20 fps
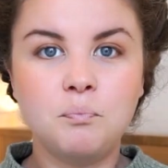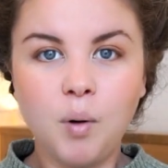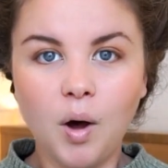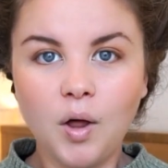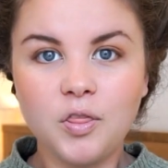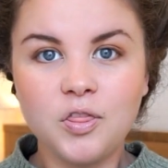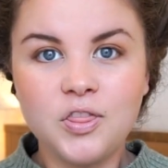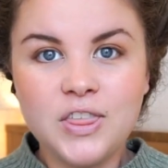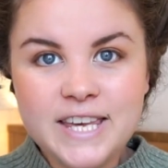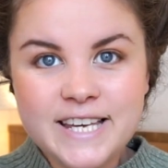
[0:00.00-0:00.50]

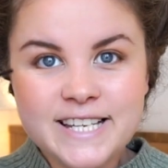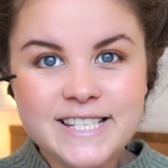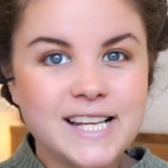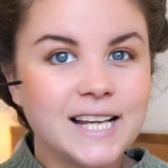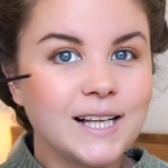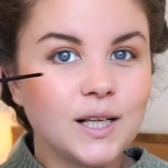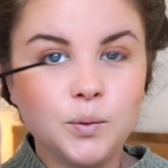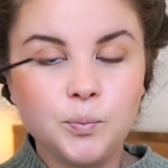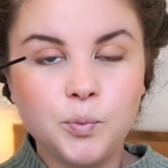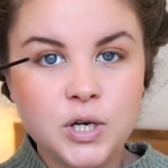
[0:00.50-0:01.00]
But these
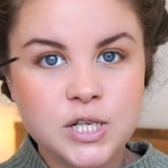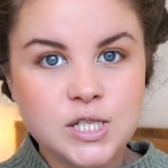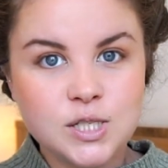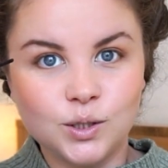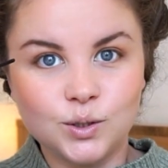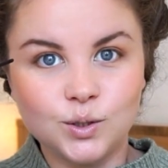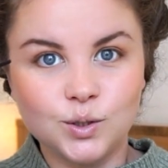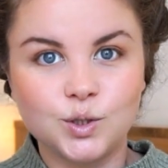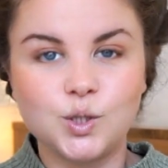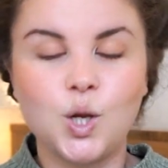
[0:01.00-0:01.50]
little
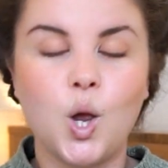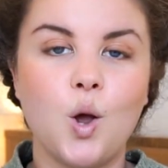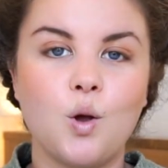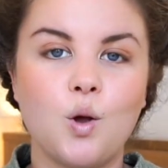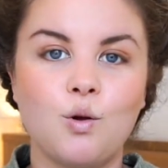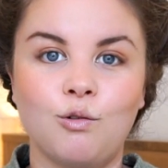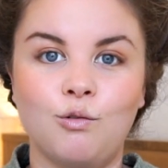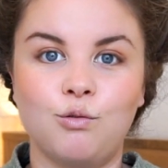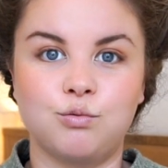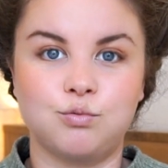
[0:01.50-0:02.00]
bristles
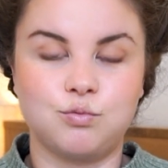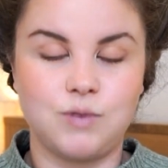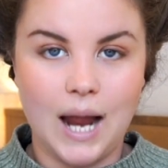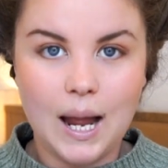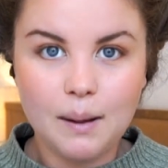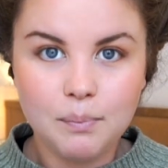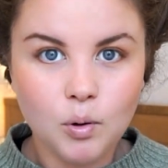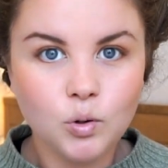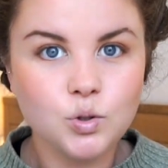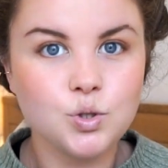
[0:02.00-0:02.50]

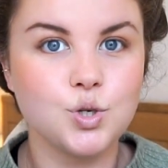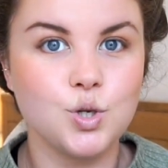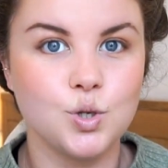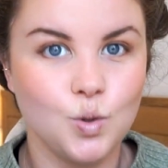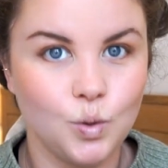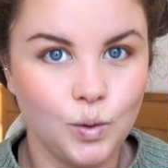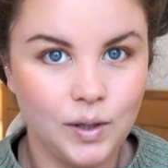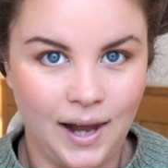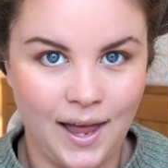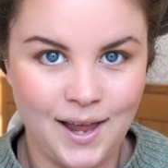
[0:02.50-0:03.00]
grab onto
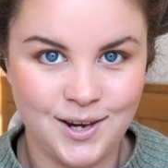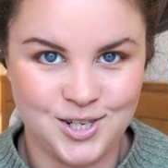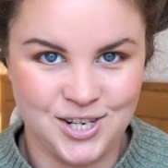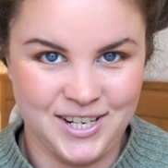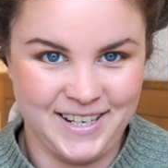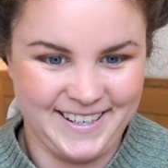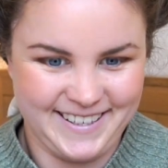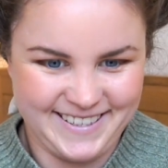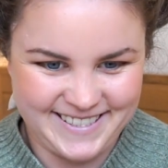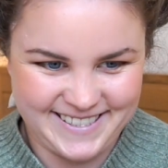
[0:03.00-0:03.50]
your
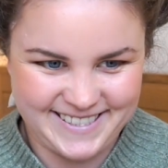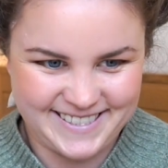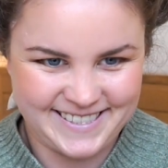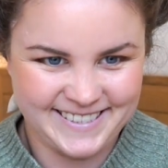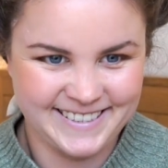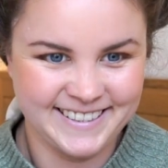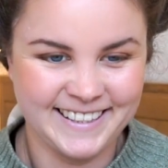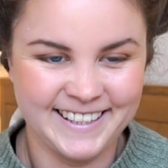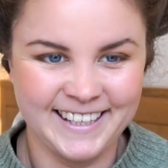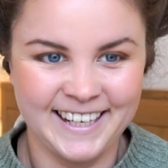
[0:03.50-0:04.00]
lashes
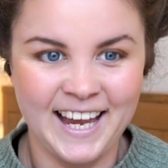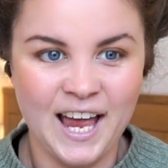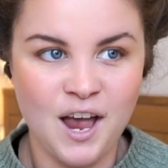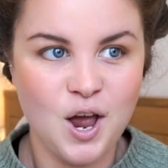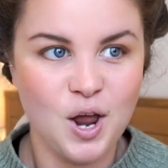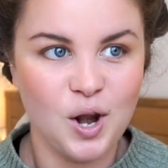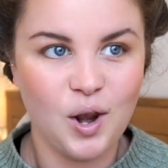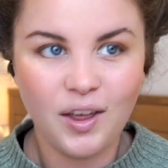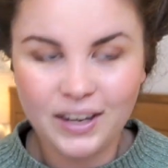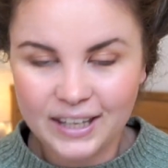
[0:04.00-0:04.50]

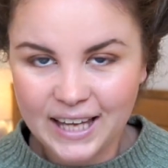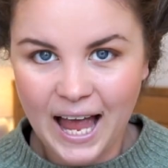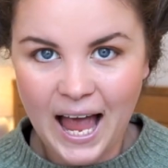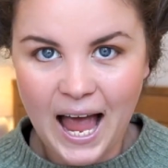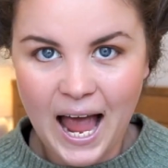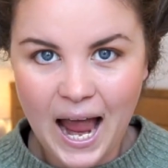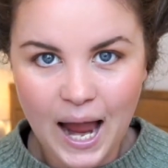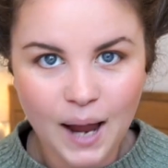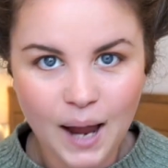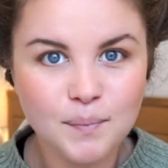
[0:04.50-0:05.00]
like
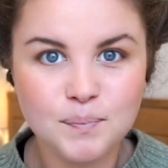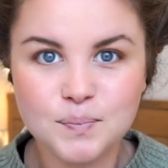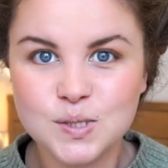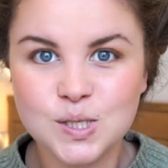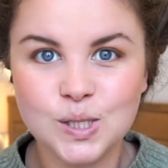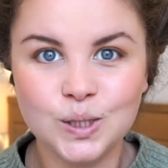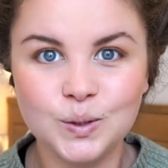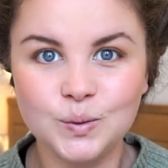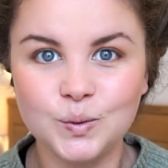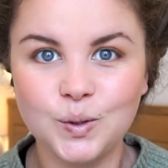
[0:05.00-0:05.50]

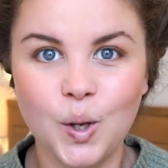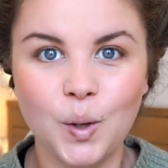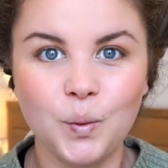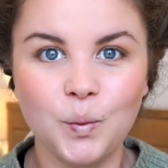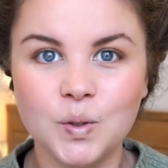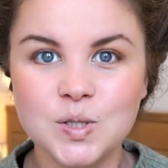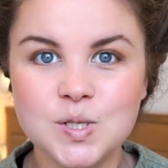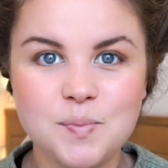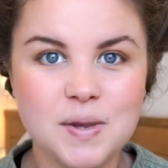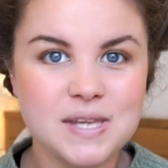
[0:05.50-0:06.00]
absolute no
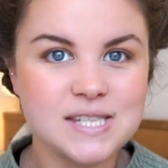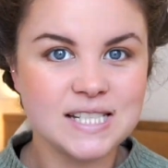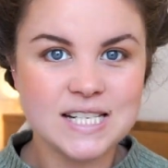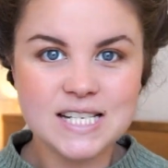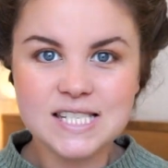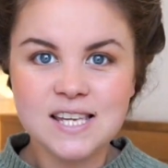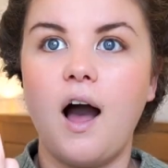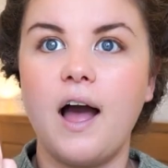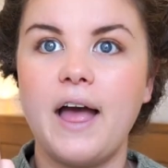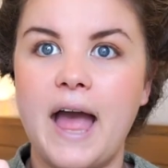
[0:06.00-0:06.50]
one's business.
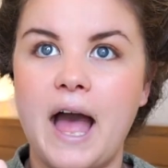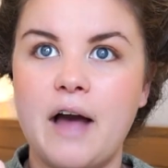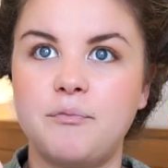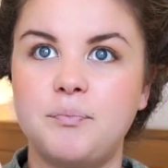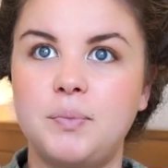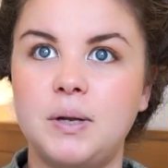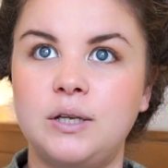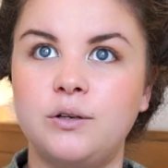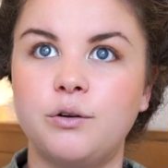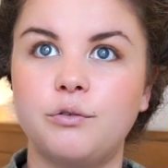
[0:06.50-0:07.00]
I have
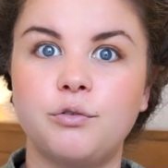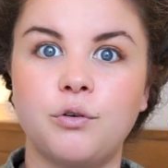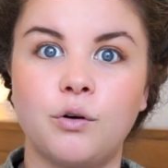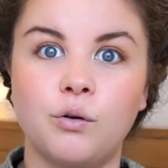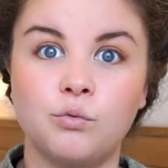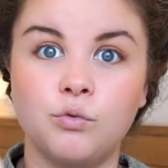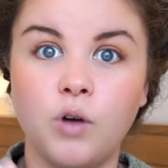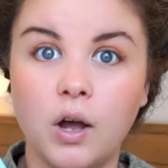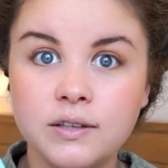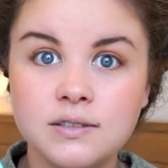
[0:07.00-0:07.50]
been for
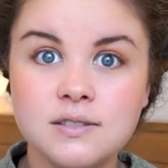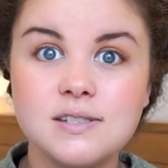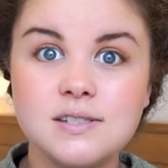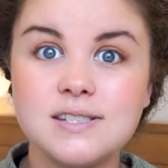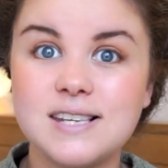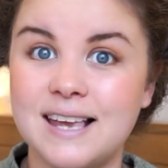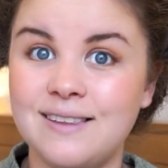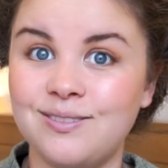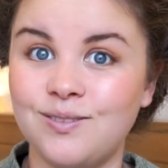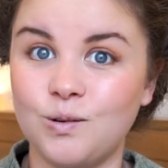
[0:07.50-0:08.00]
runs
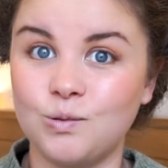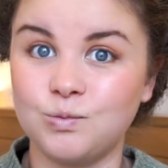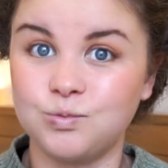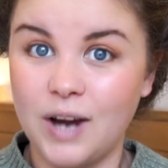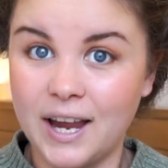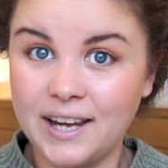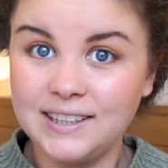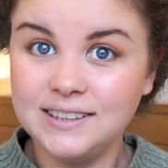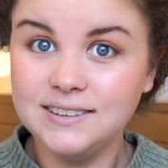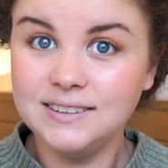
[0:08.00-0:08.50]
in the
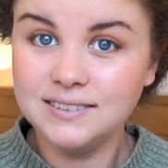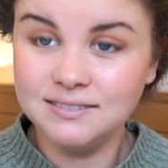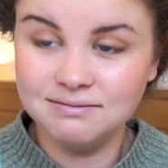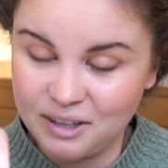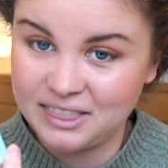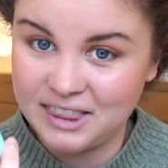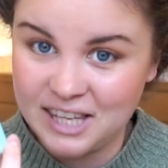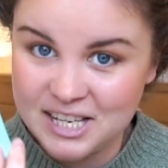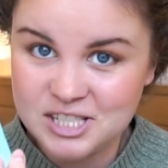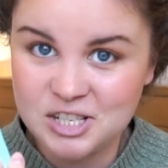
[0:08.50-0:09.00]
rain
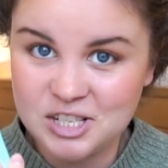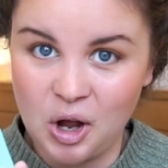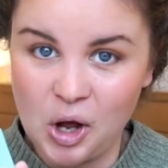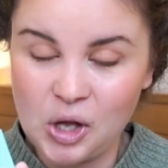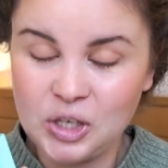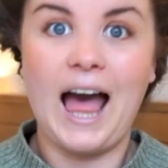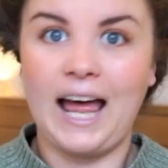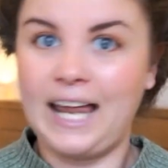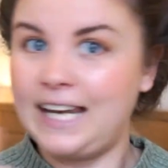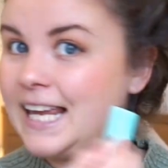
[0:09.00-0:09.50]
with this
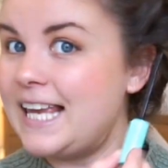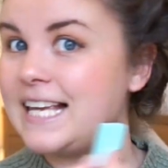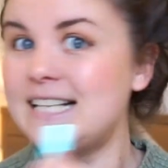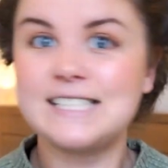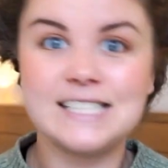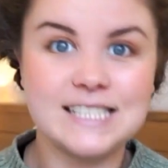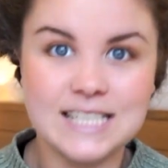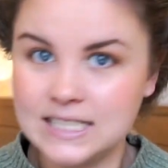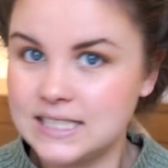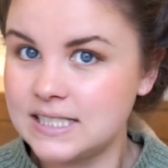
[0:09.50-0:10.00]
on and
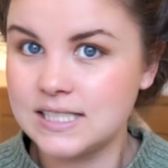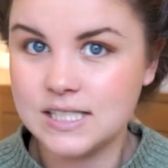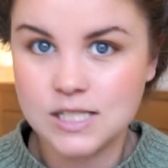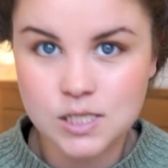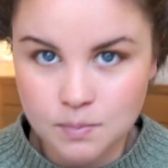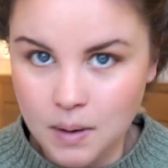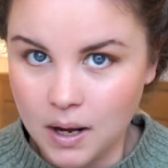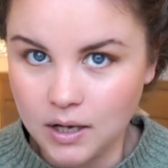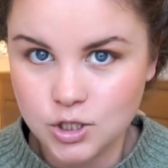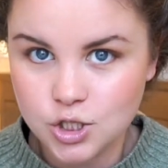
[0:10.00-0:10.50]
it didn't
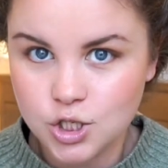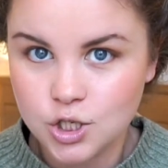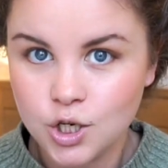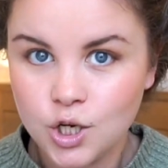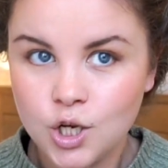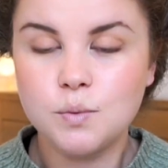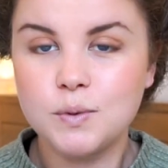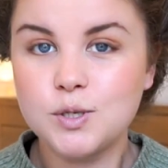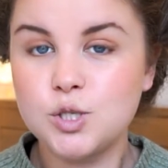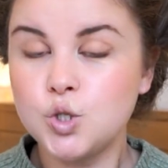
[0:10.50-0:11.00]
smudge.
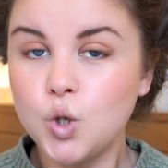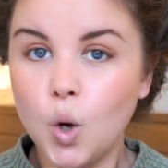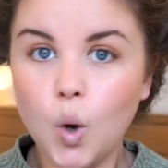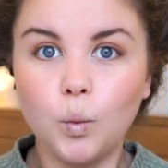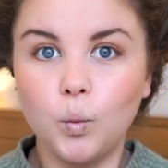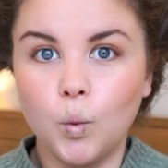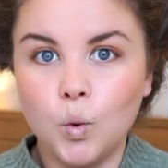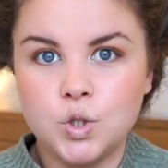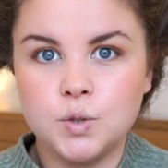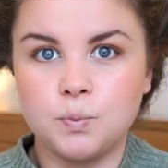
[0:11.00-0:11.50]
So it's
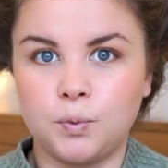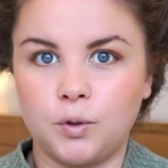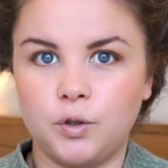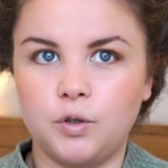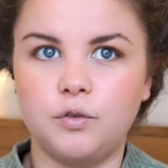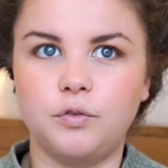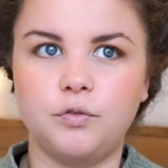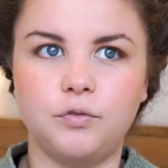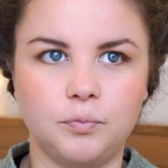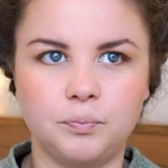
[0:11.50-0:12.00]
not
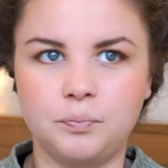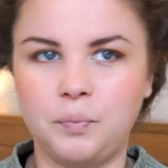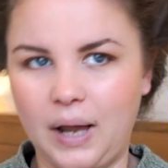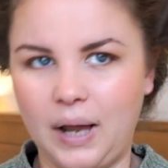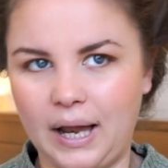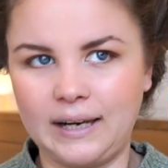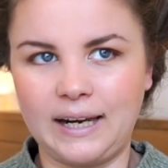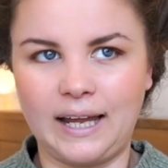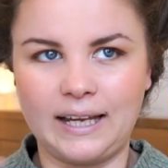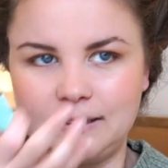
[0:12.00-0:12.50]
waterproof,
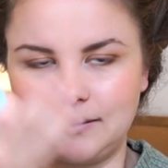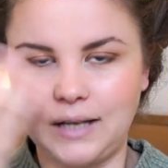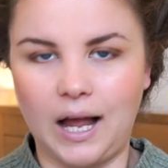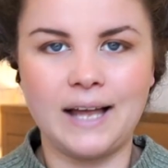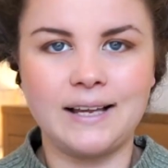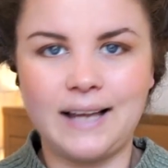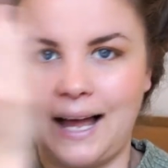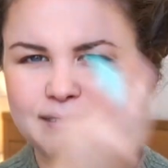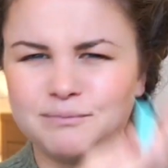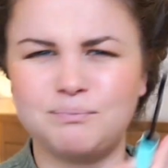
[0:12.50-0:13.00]
but like I
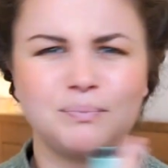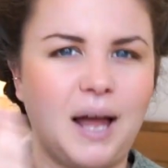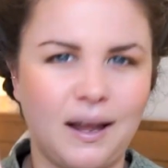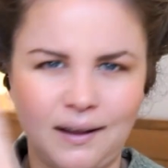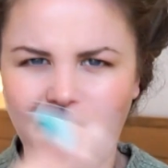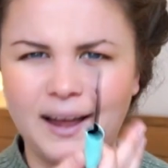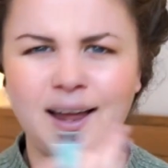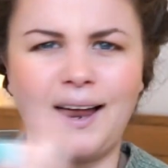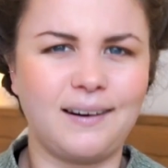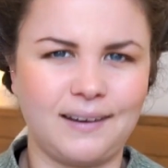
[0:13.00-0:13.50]

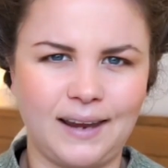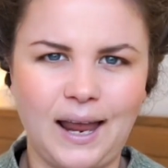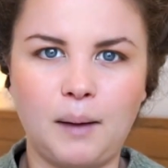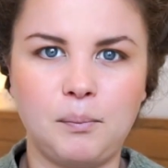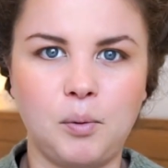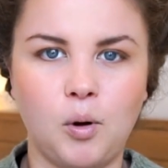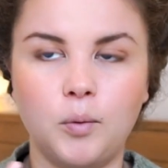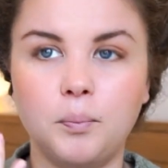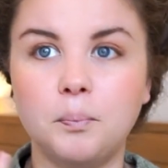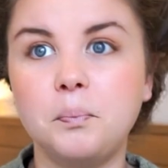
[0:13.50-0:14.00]
had a cap
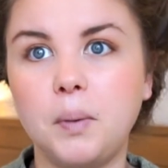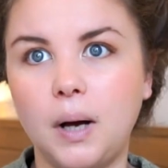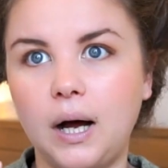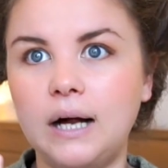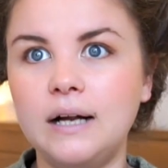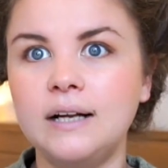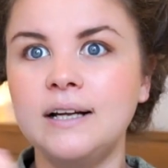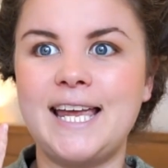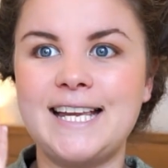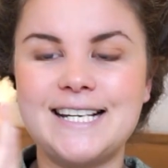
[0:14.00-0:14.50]
on,
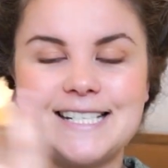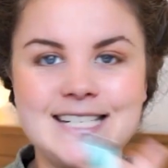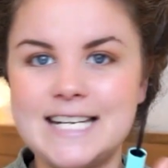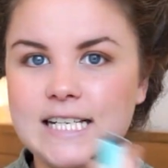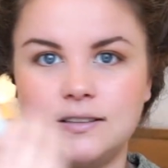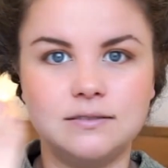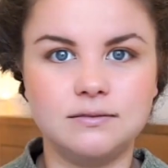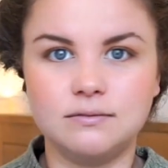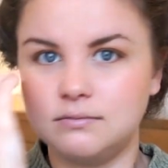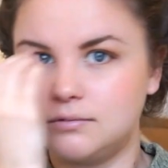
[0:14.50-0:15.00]
but it
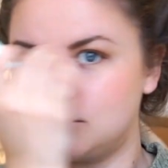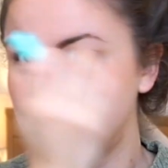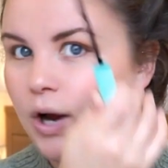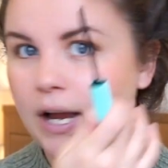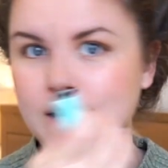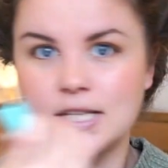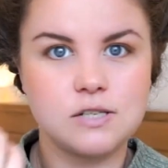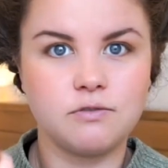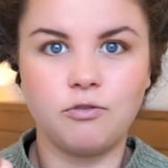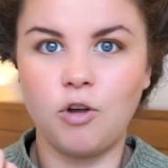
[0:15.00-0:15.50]
didn't
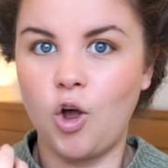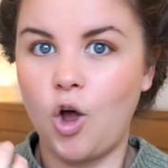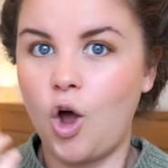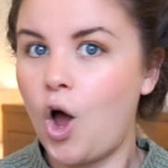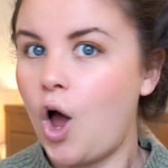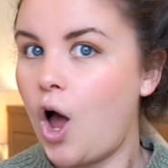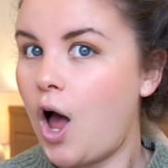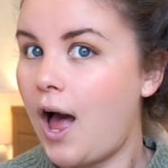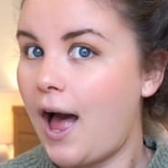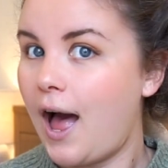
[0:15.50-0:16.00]
transfer
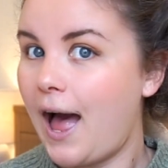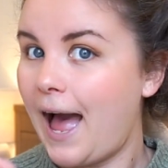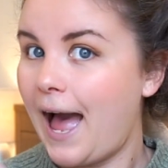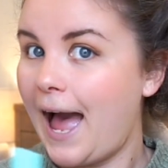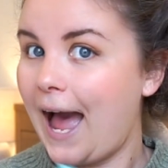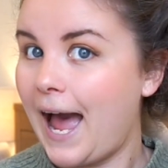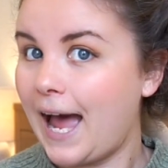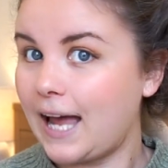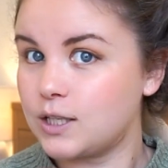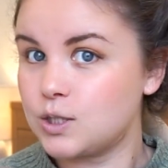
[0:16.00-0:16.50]

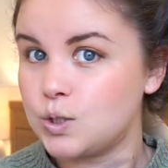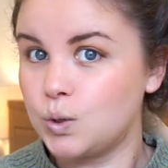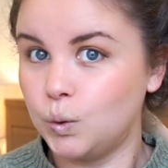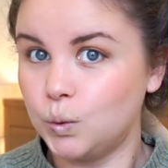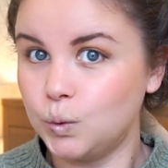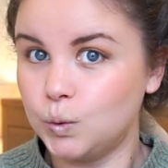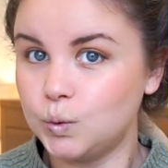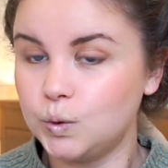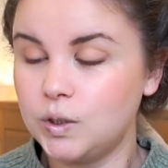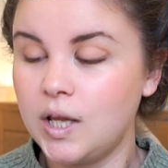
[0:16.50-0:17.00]
at
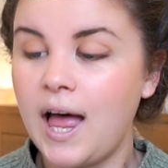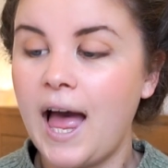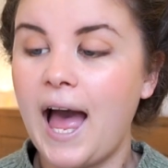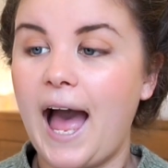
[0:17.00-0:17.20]
all.